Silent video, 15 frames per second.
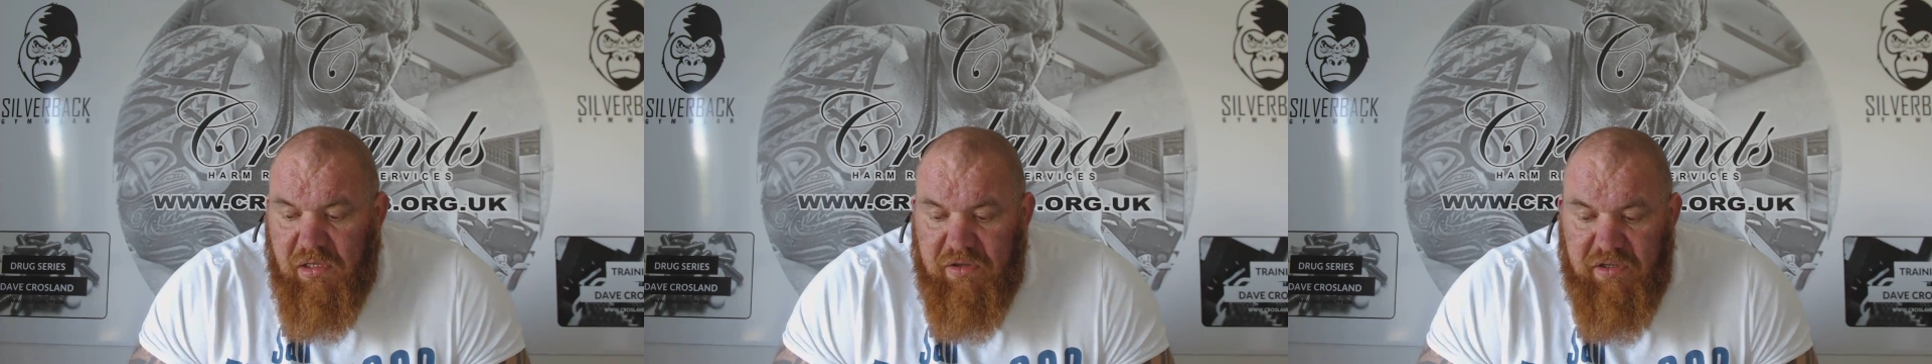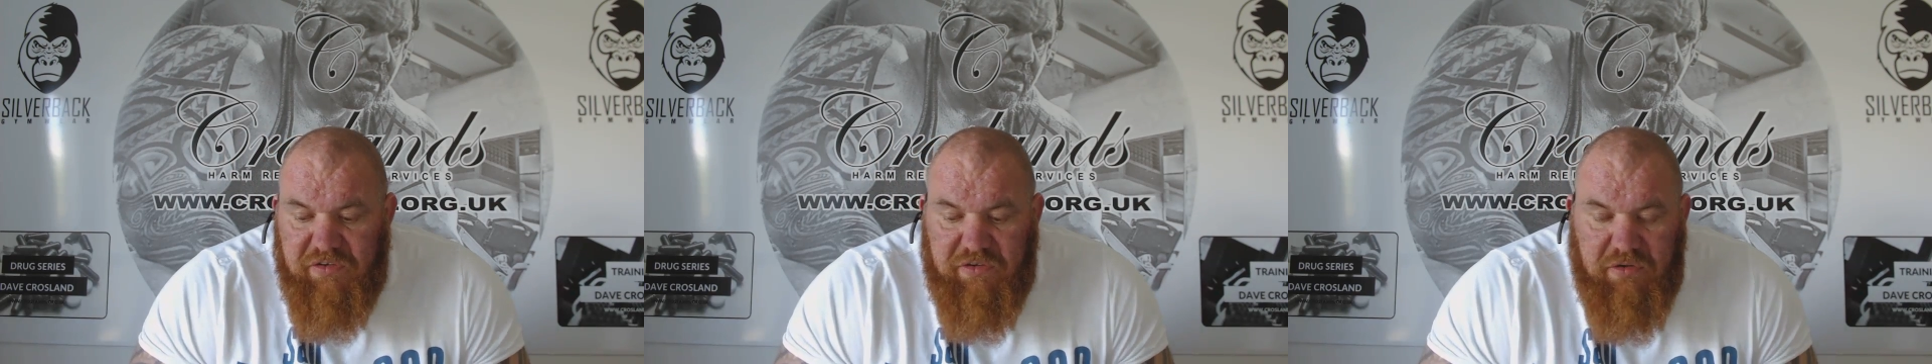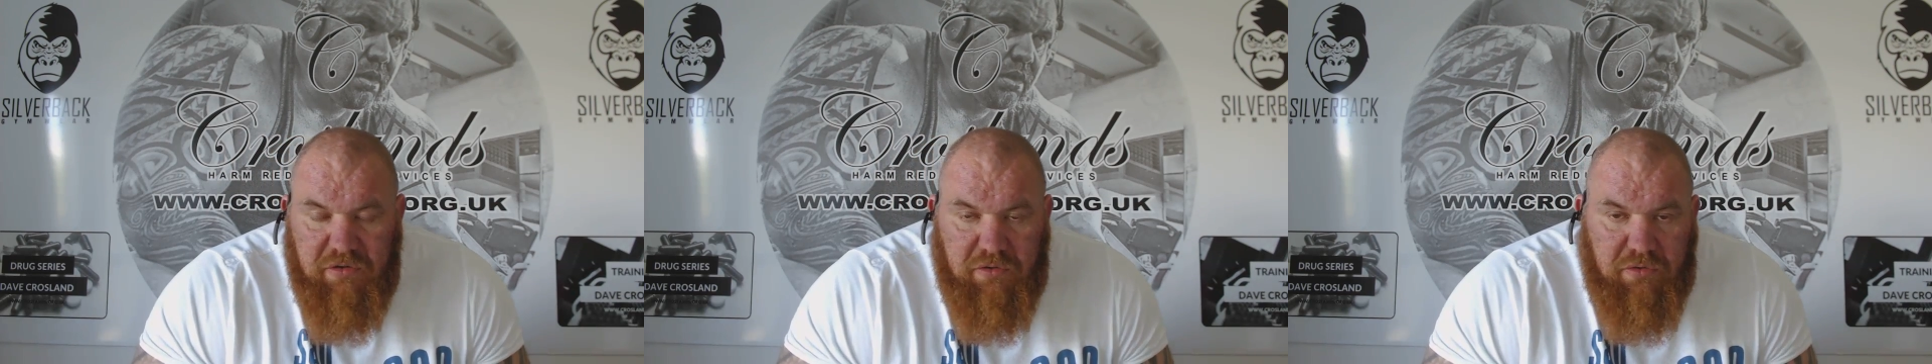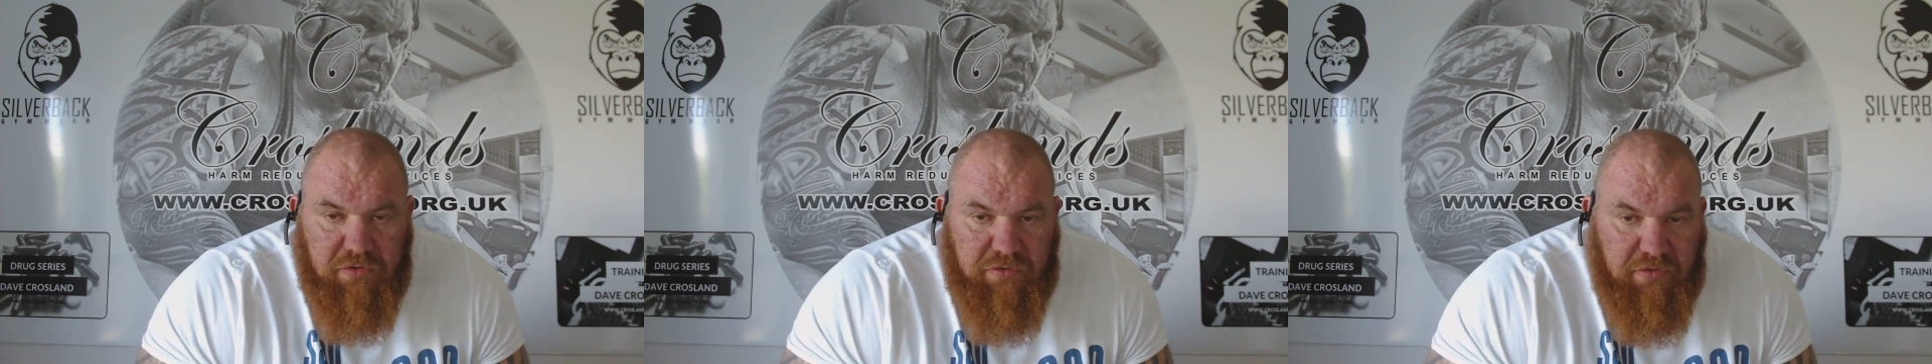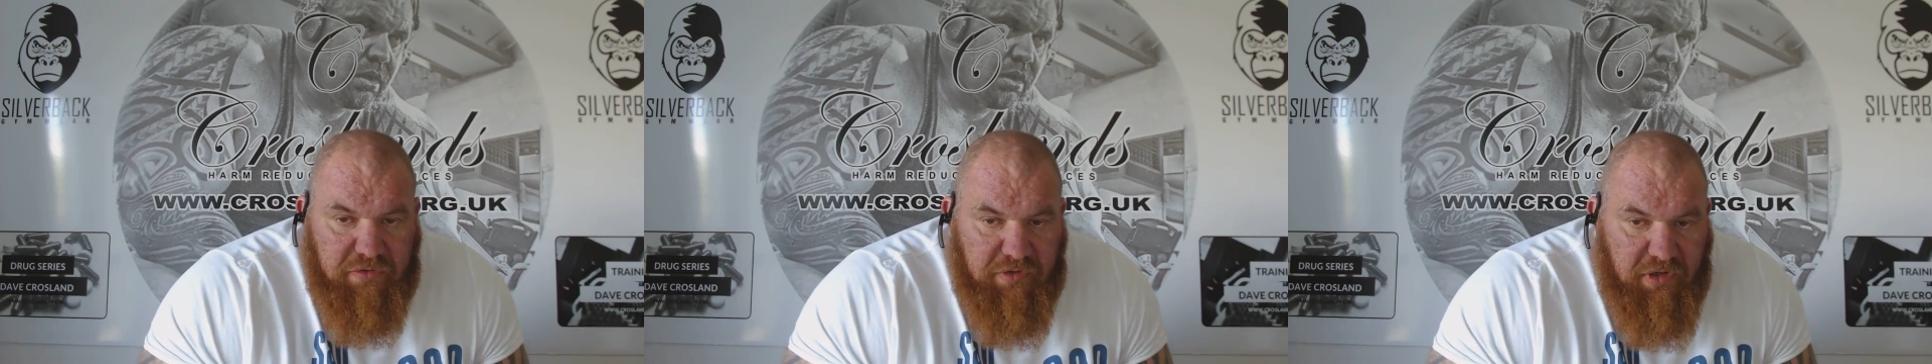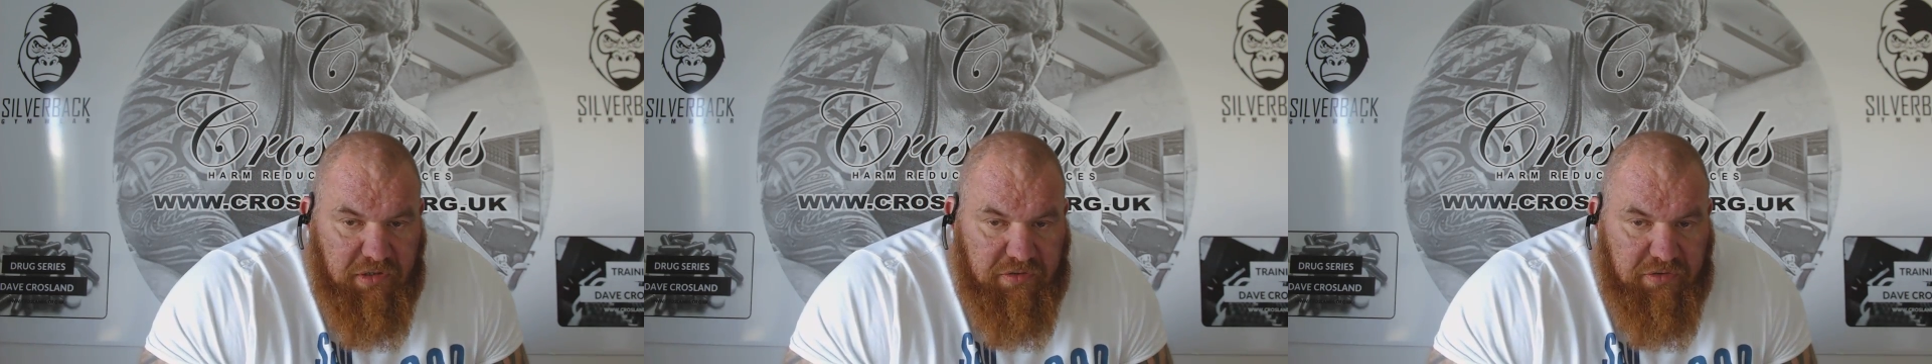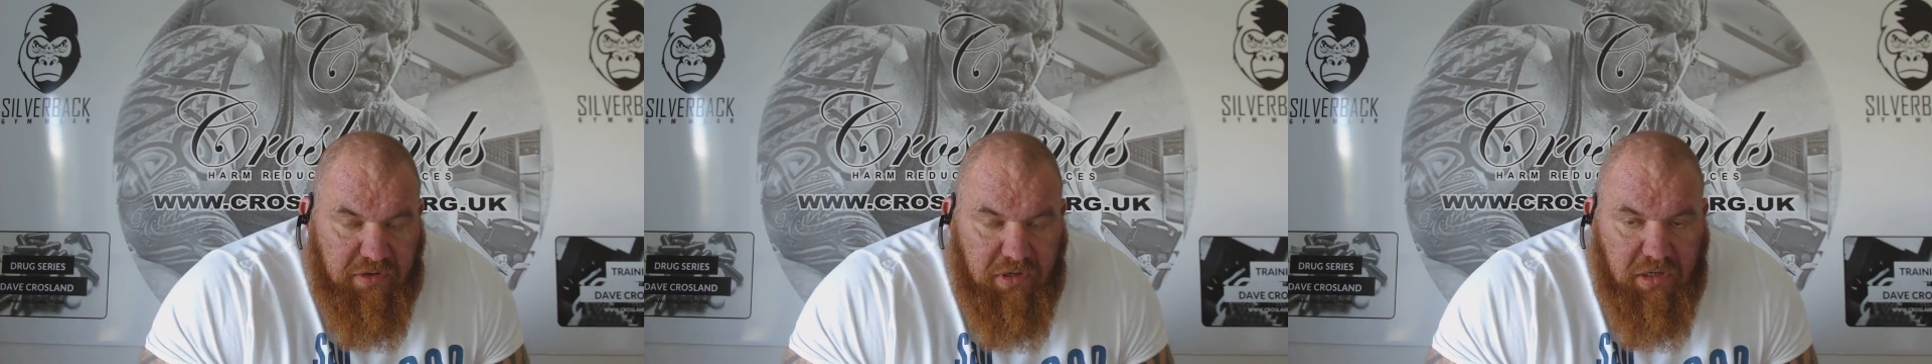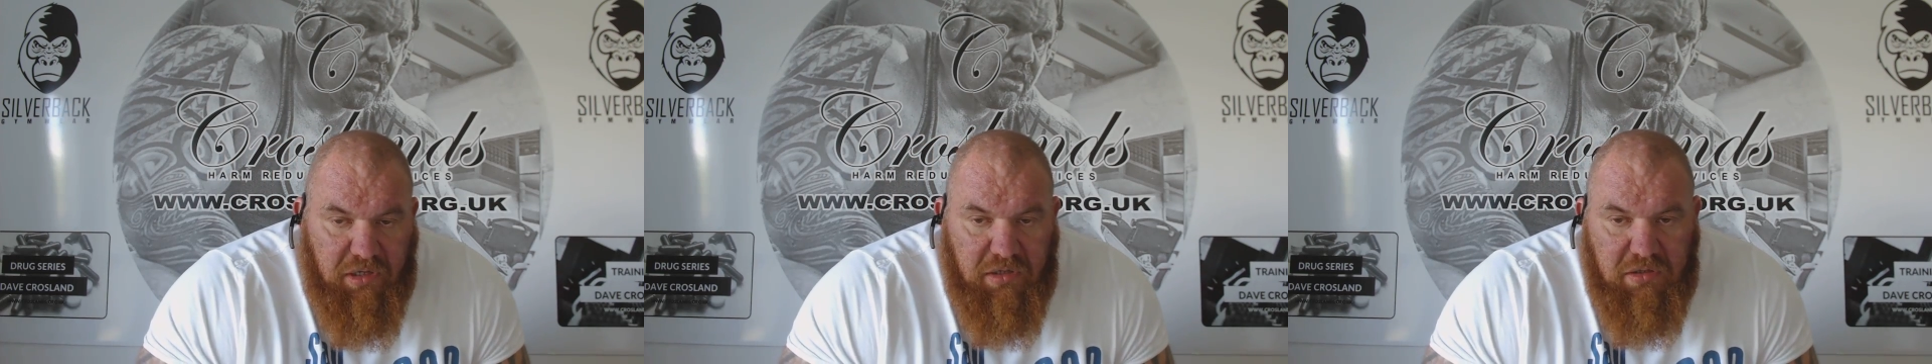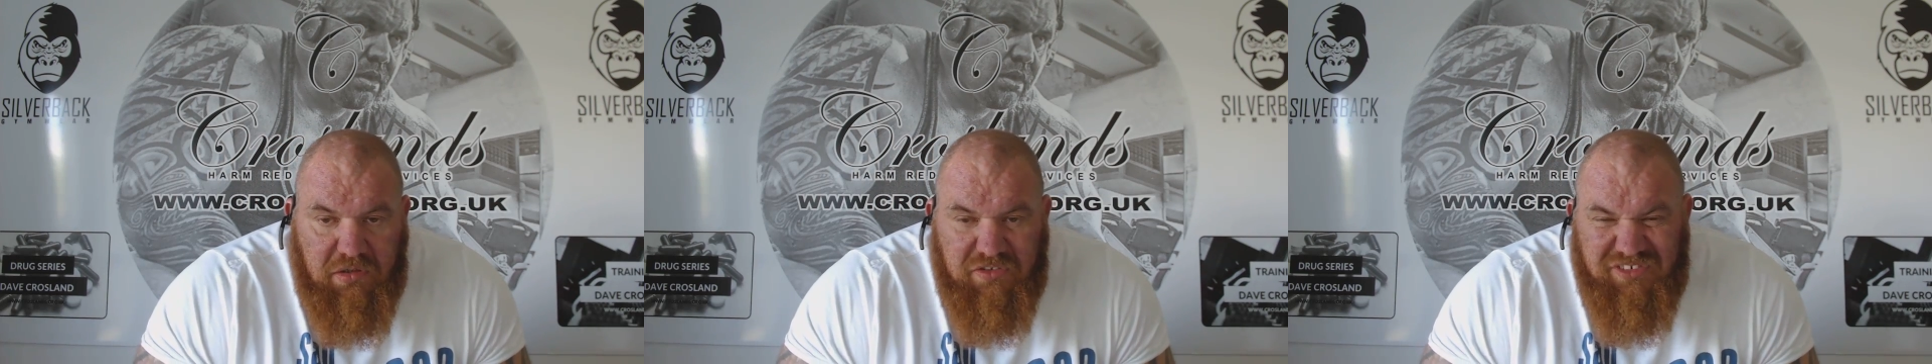Now, this can cause rosacea.